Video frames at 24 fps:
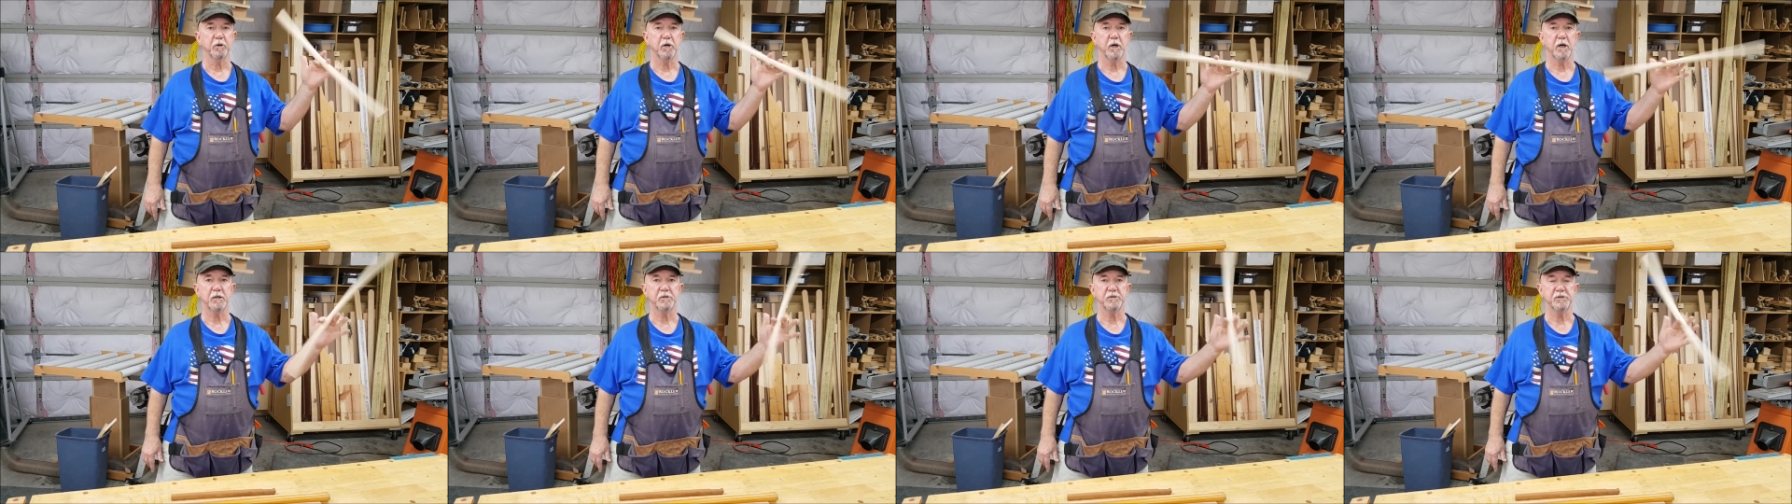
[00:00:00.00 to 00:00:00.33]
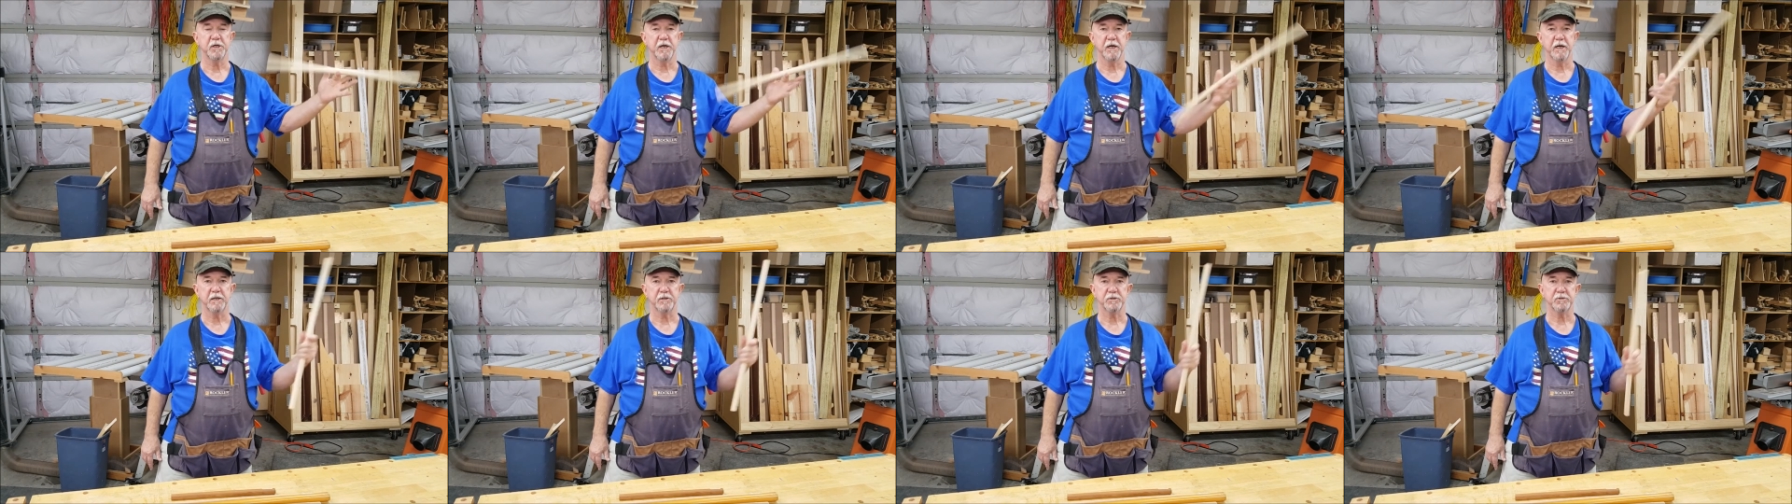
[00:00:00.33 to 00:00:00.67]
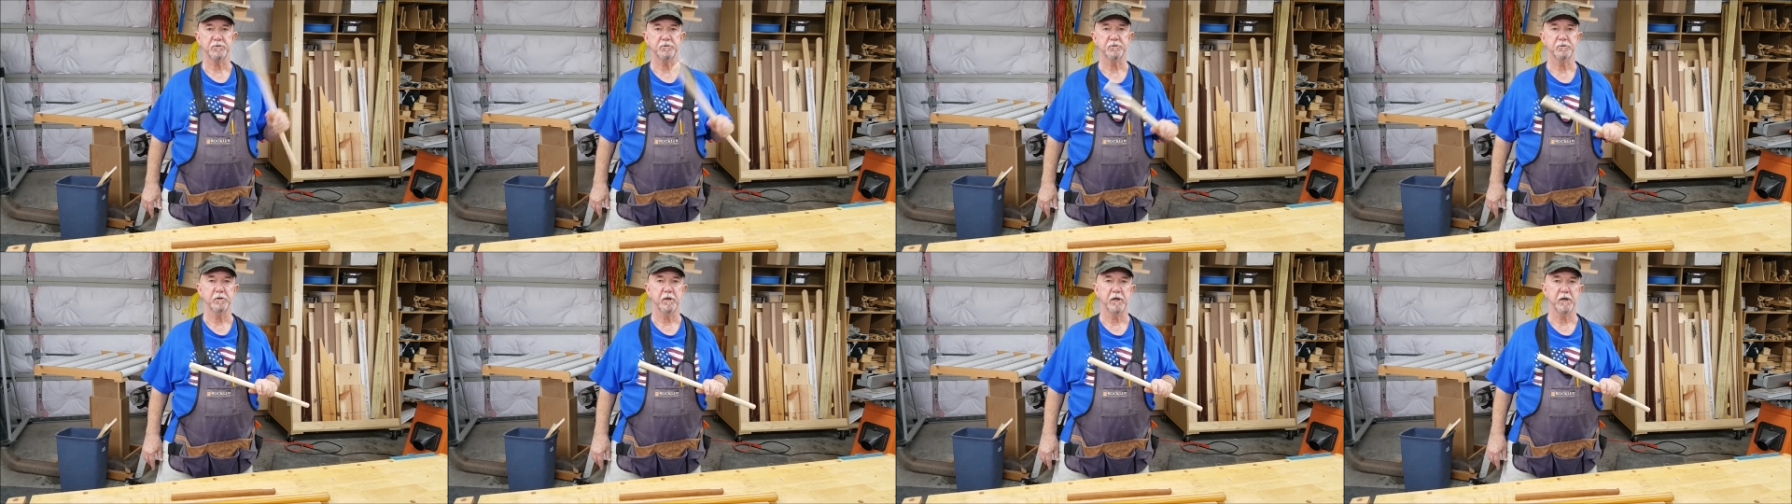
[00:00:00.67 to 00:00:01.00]
projects
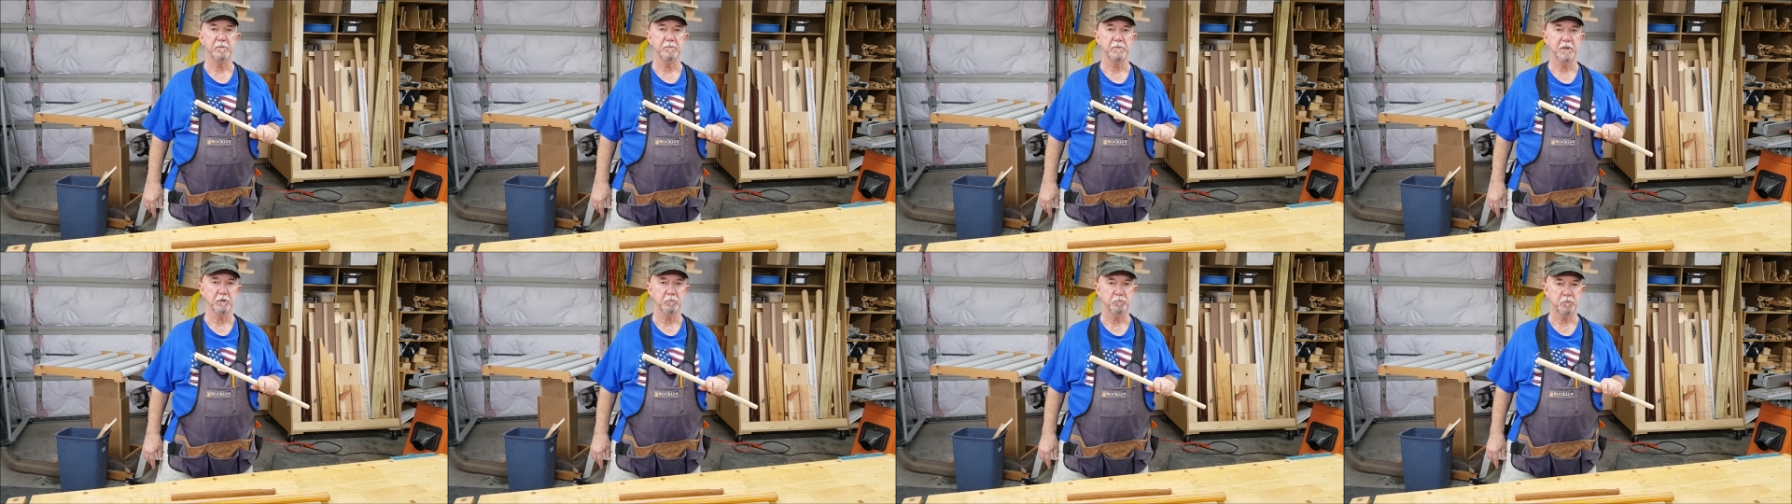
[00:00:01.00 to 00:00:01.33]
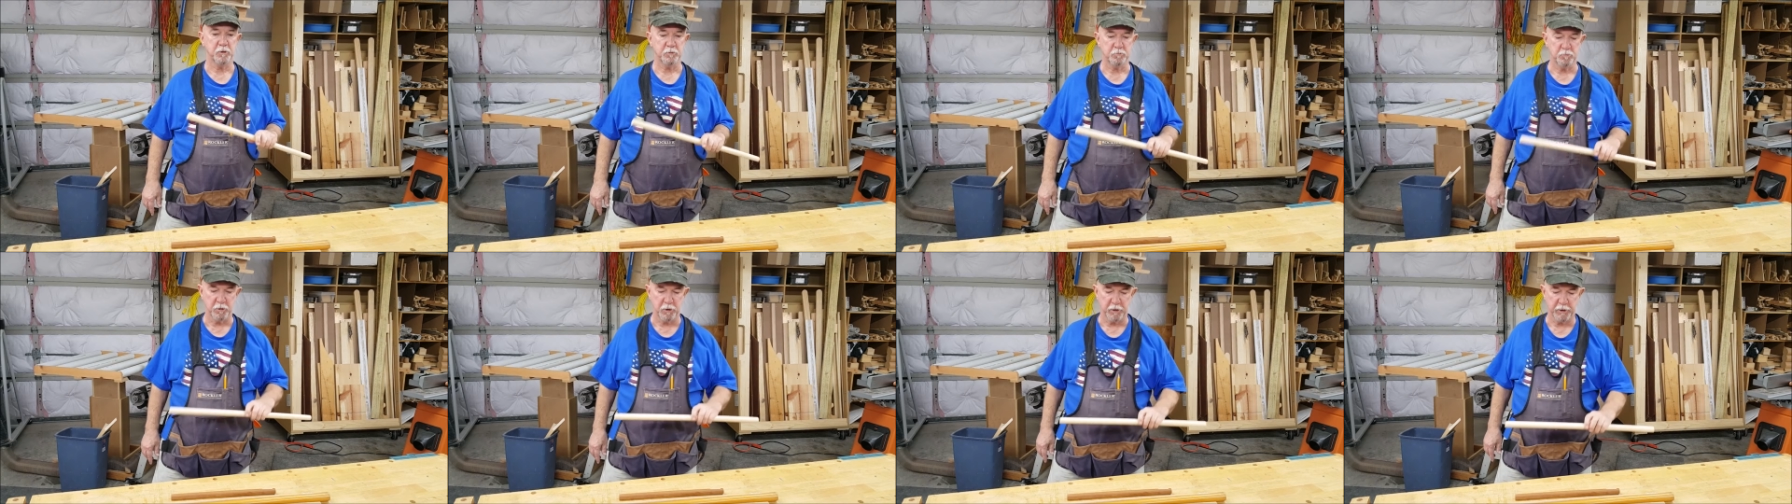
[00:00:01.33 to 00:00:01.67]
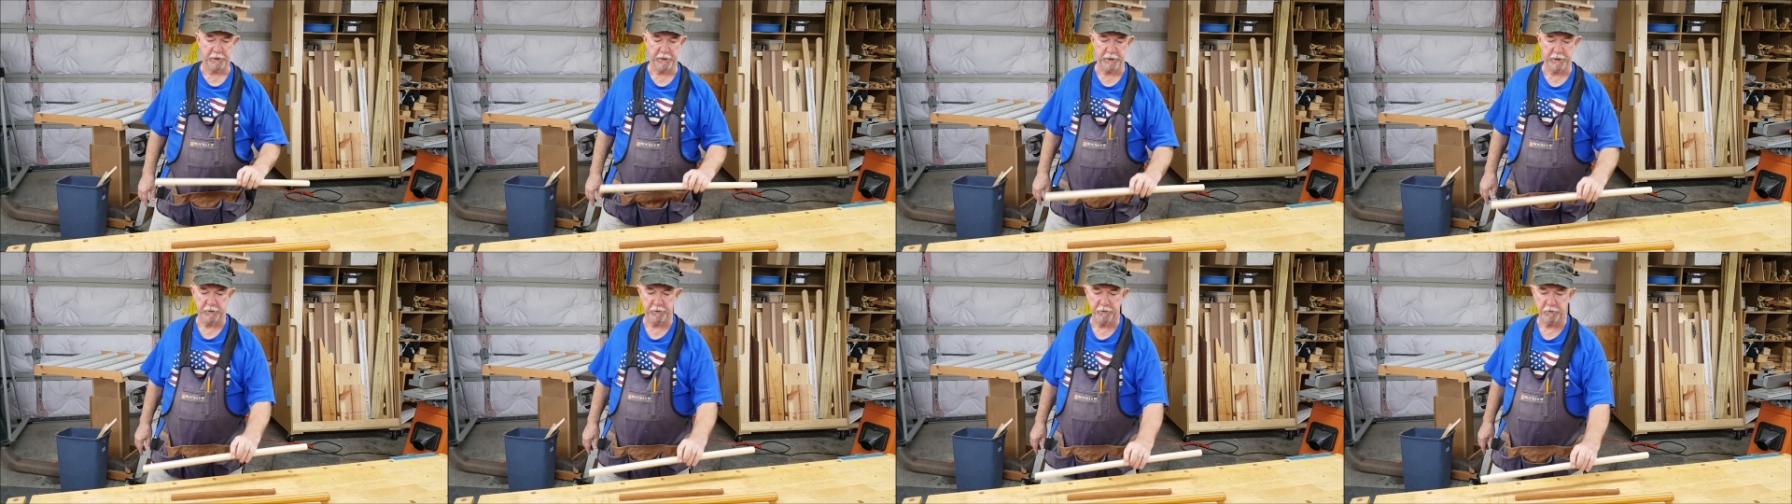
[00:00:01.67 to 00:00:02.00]
throughout my
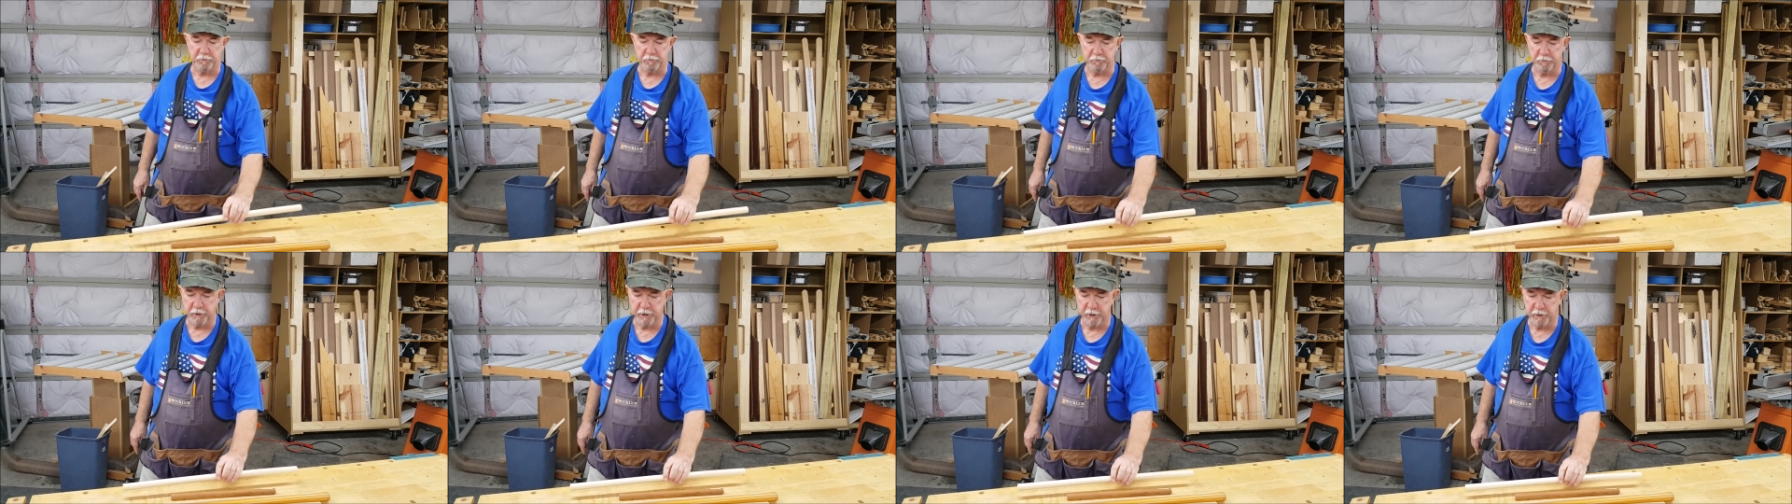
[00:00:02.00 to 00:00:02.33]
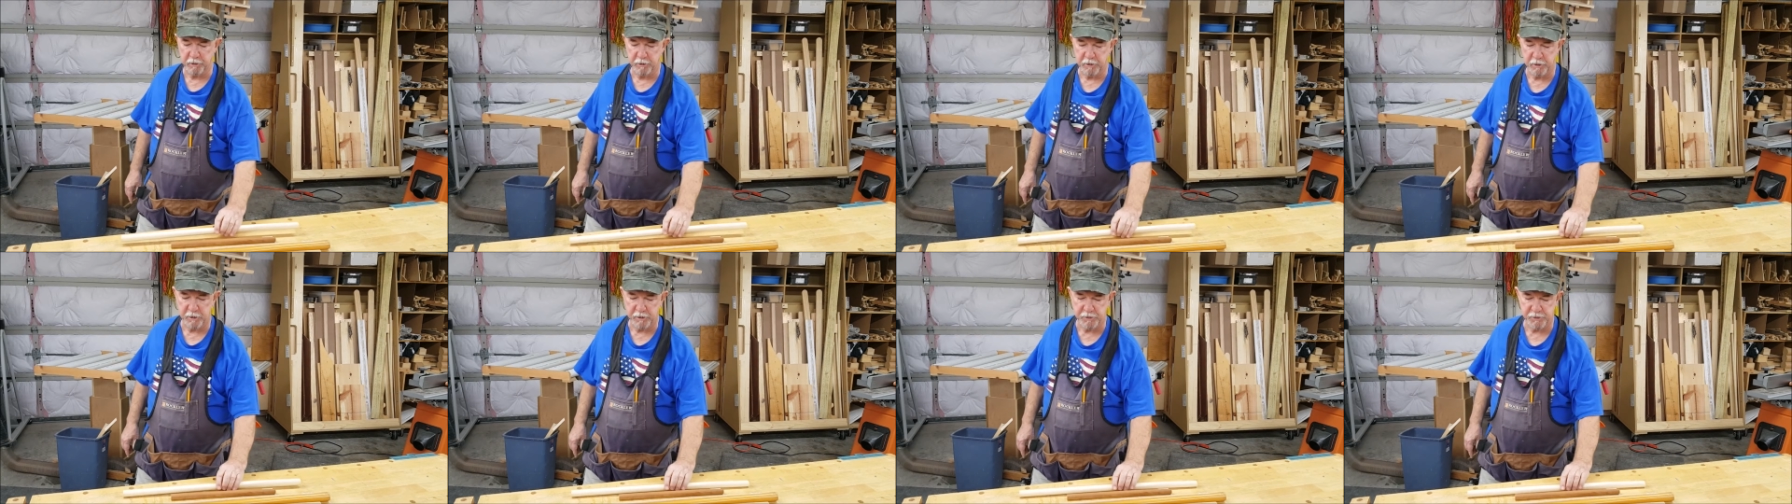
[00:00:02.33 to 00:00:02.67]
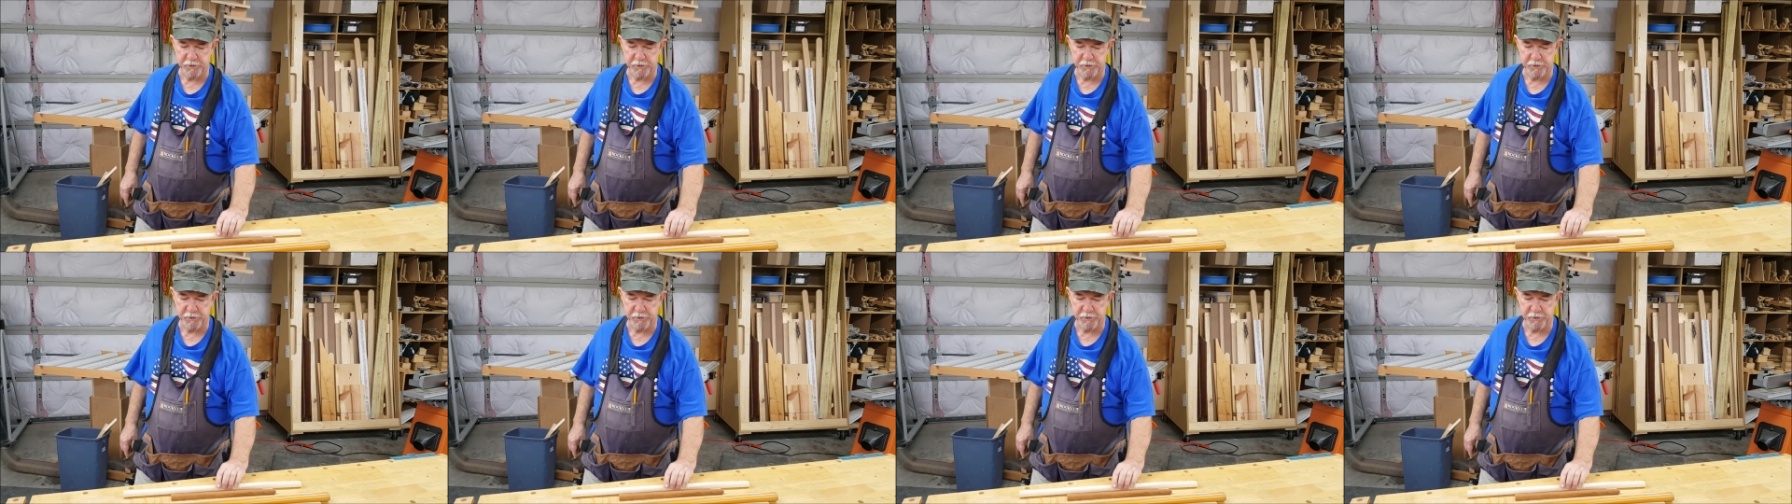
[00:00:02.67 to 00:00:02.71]
woodworking career.